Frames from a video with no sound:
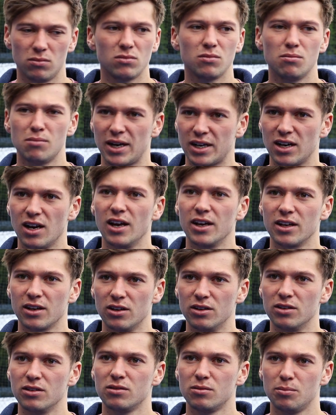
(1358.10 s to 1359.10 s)
medaling
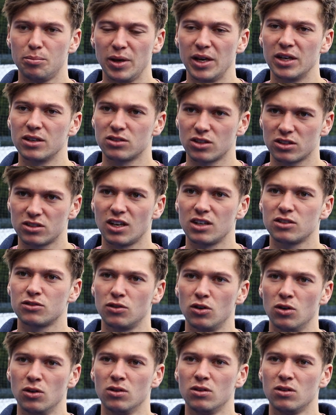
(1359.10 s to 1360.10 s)
and being
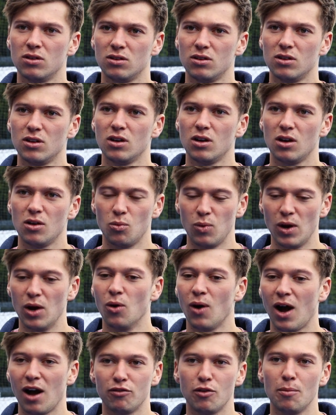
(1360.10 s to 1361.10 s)
successful
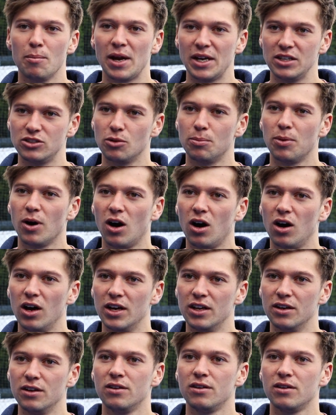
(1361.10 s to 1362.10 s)
will have a major part
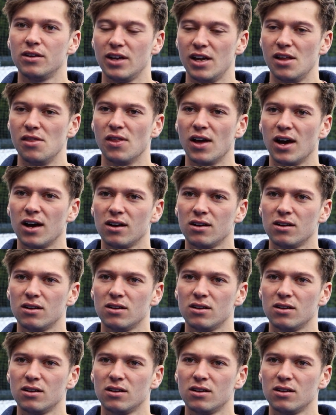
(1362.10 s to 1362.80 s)
in that.